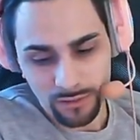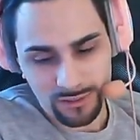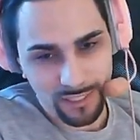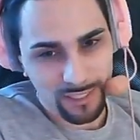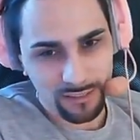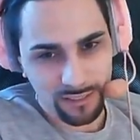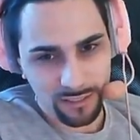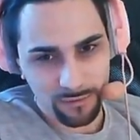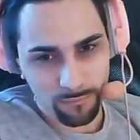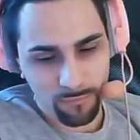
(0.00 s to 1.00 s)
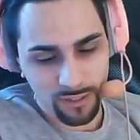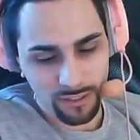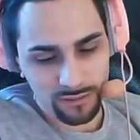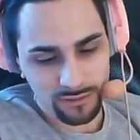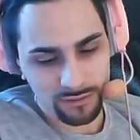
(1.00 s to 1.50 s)
Sadly,
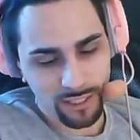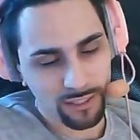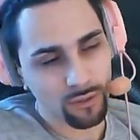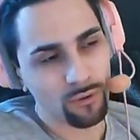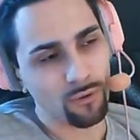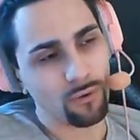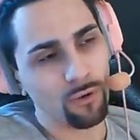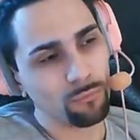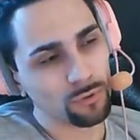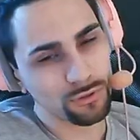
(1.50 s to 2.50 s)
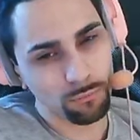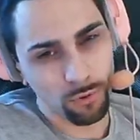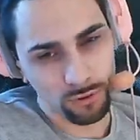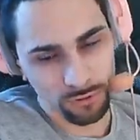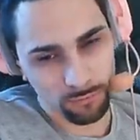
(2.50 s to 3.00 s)
it's like almost
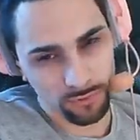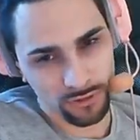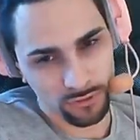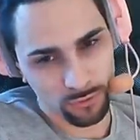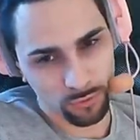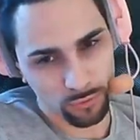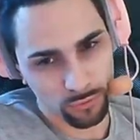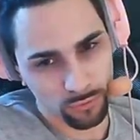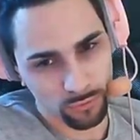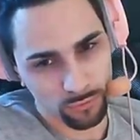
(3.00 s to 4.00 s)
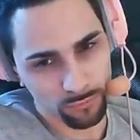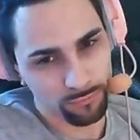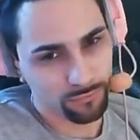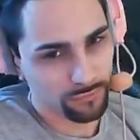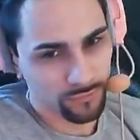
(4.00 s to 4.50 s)
impossible to,
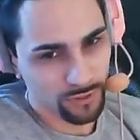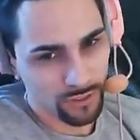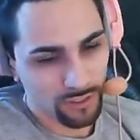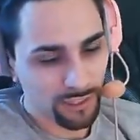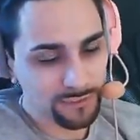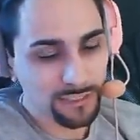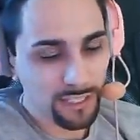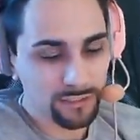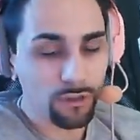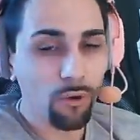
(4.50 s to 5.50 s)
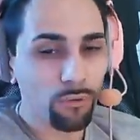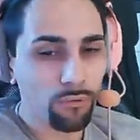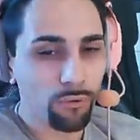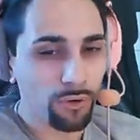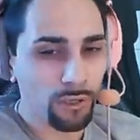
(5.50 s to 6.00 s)
let's say I down
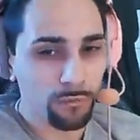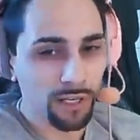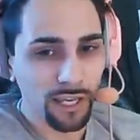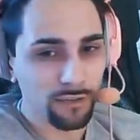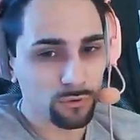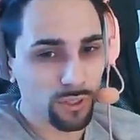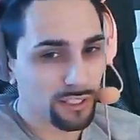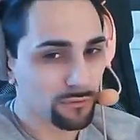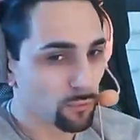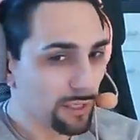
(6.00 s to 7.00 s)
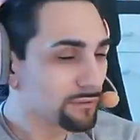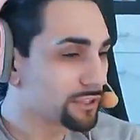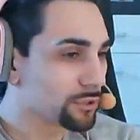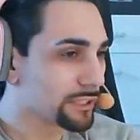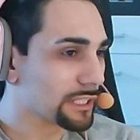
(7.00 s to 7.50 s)
throw him and I have to like wave
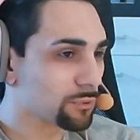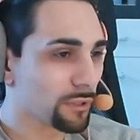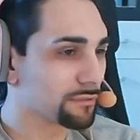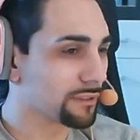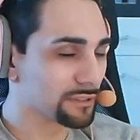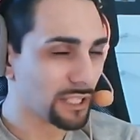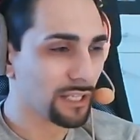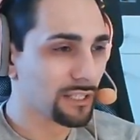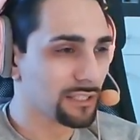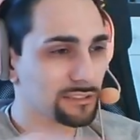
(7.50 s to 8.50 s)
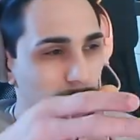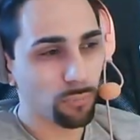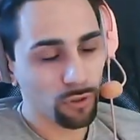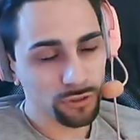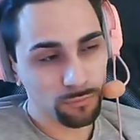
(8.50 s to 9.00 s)
dash or dash wave dash. It's
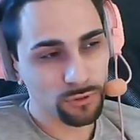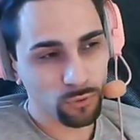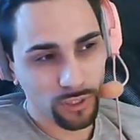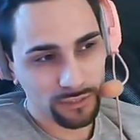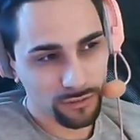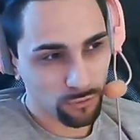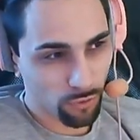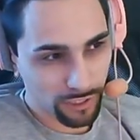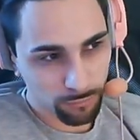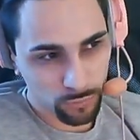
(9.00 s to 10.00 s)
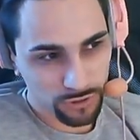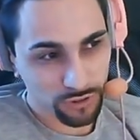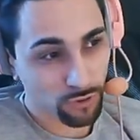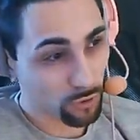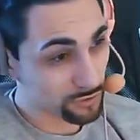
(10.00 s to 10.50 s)
impossible to get into that
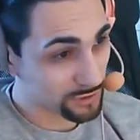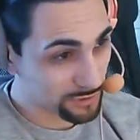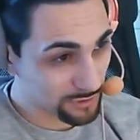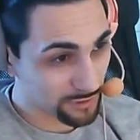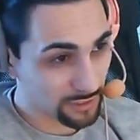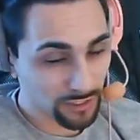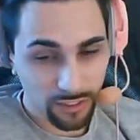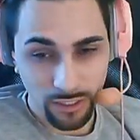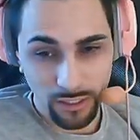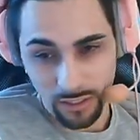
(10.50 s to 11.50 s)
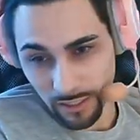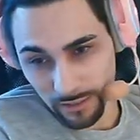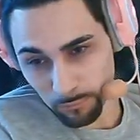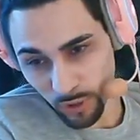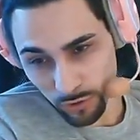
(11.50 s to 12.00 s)
position consistently,
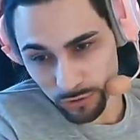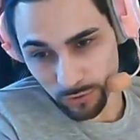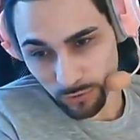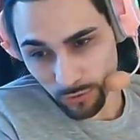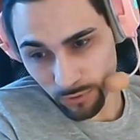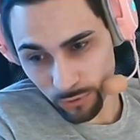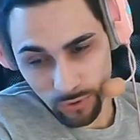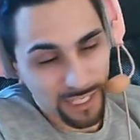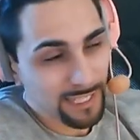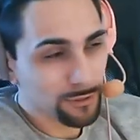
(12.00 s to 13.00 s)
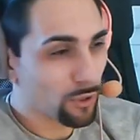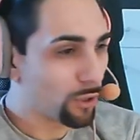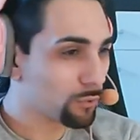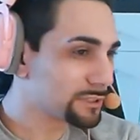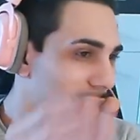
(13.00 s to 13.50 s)
like because you can't
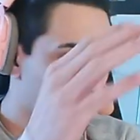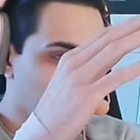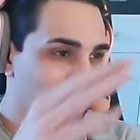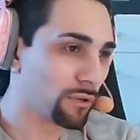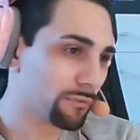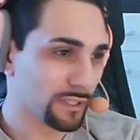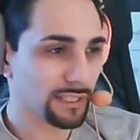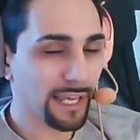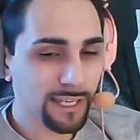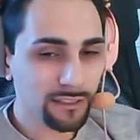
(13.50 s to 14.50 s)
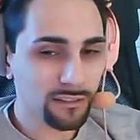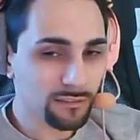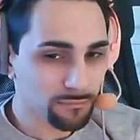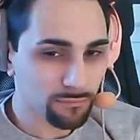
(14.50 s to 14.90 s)
always have the perfect angle